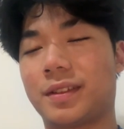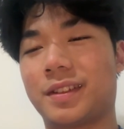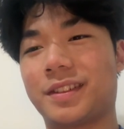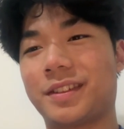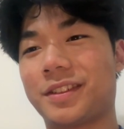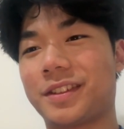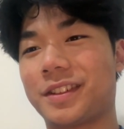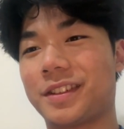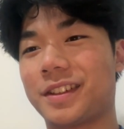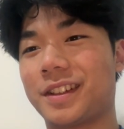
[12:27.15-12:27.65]

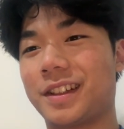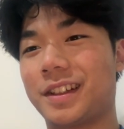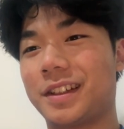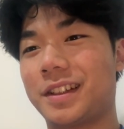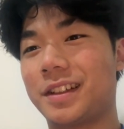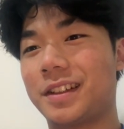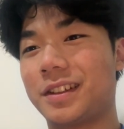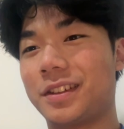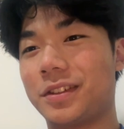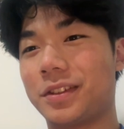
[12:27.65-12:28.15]
You
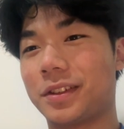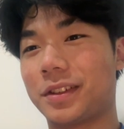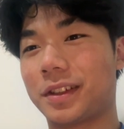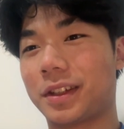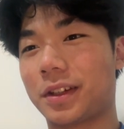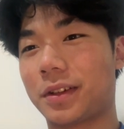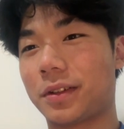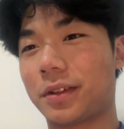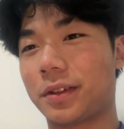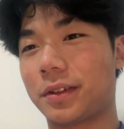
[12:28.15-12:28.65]
can
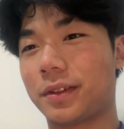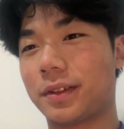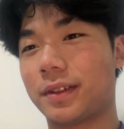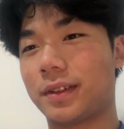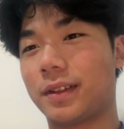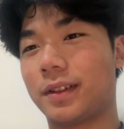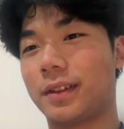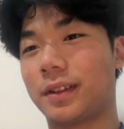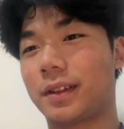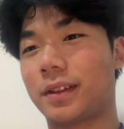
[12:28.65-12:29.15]
get rid of
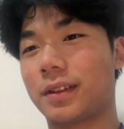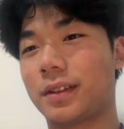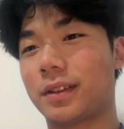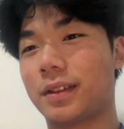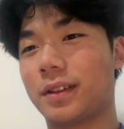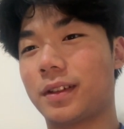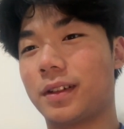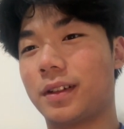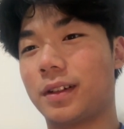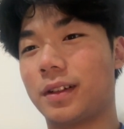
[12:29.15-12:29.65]
like
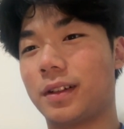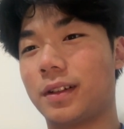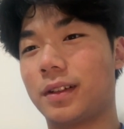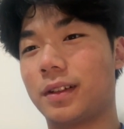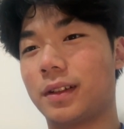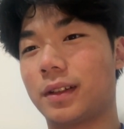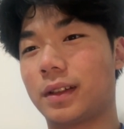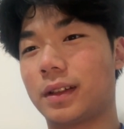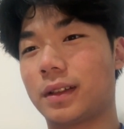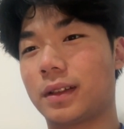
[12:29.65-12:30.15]

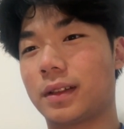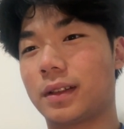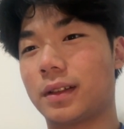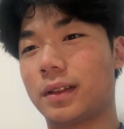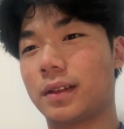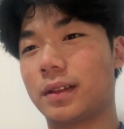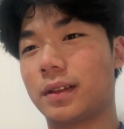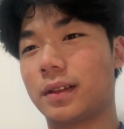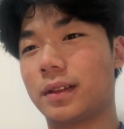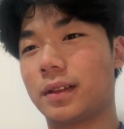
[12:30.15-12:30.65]

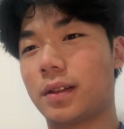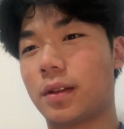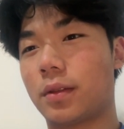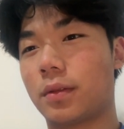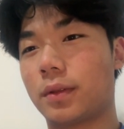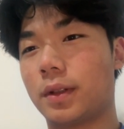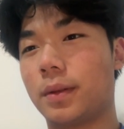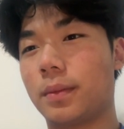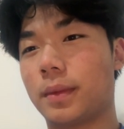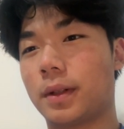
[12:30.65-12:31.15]
the
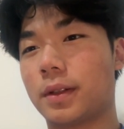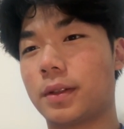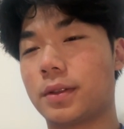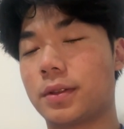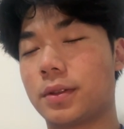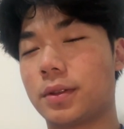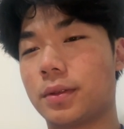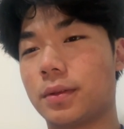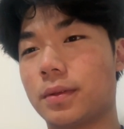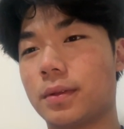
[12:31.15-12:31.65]
3 minus
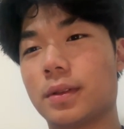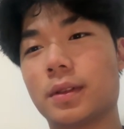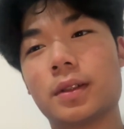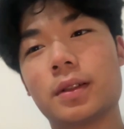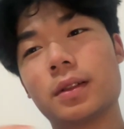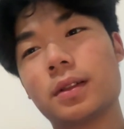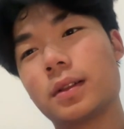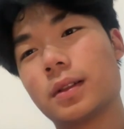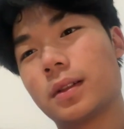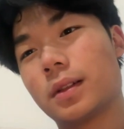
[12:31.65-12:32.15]
2
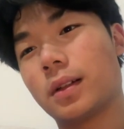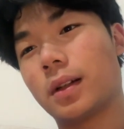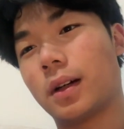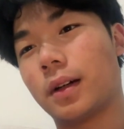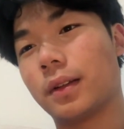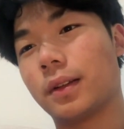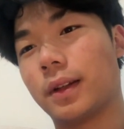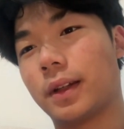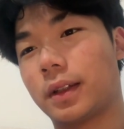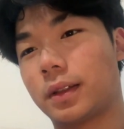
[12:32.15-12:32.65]

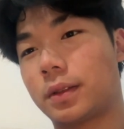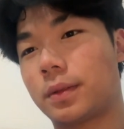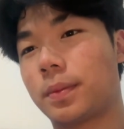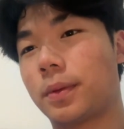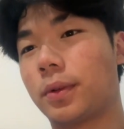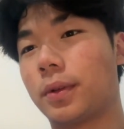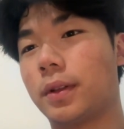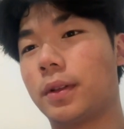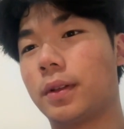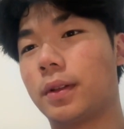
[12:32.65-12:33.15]
on the
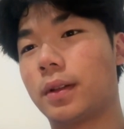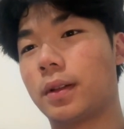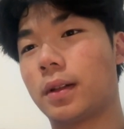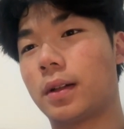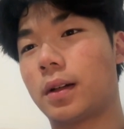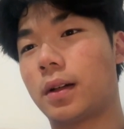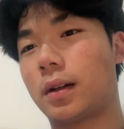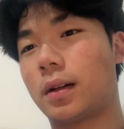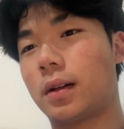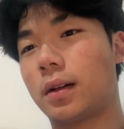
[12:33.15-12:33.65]
exponent
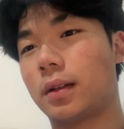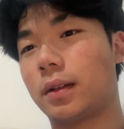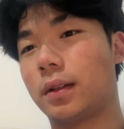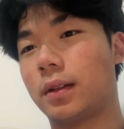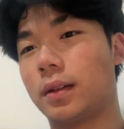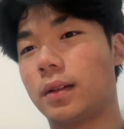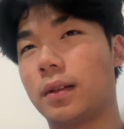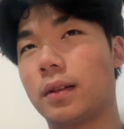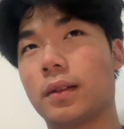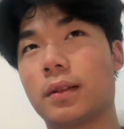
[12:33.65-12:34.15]
on
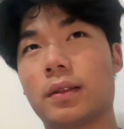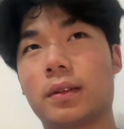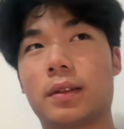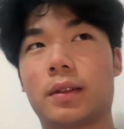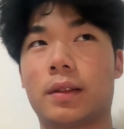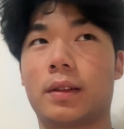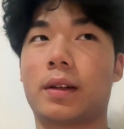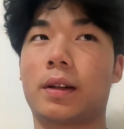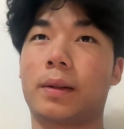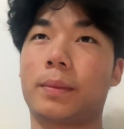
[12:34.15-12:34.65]
the
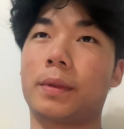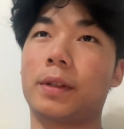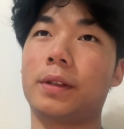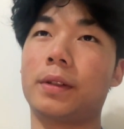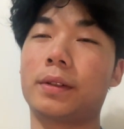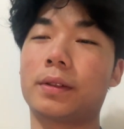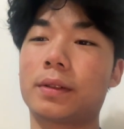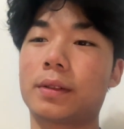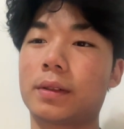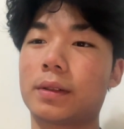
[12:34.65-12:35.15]

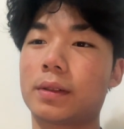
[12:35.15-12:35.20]
denominator,